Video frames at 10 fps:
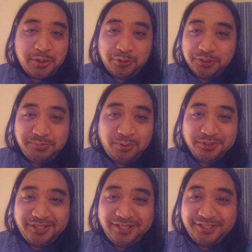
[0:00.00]
Old
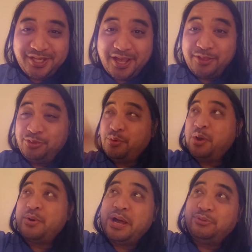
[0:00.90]
sports cliche,
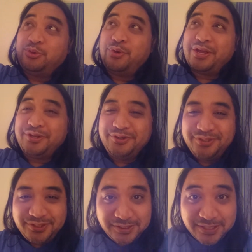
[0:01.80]
throw out the
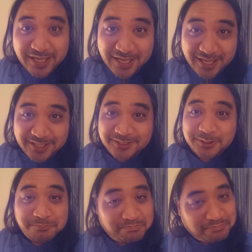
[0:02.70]
records and